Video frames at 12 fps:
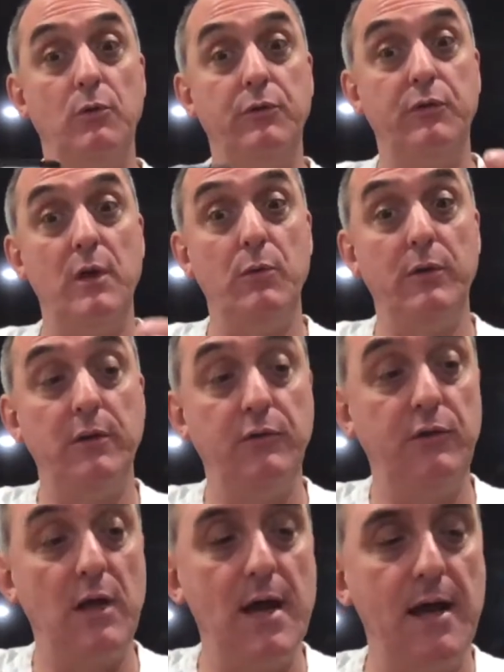what this
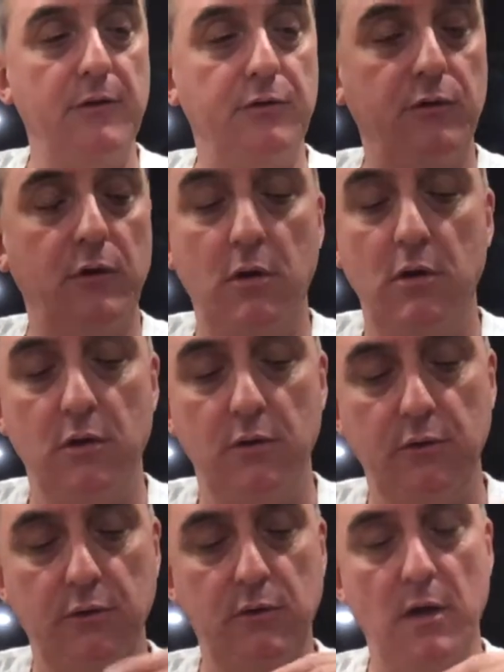does.
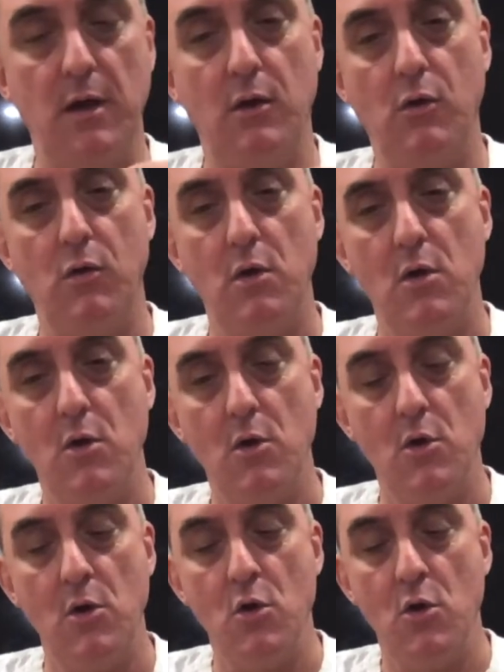So,
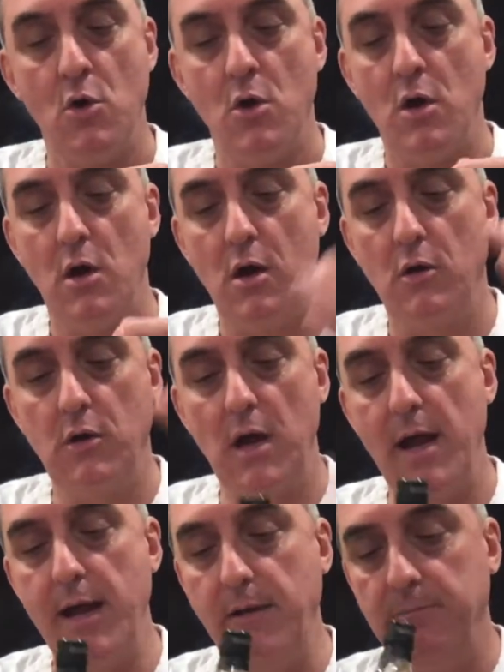all right.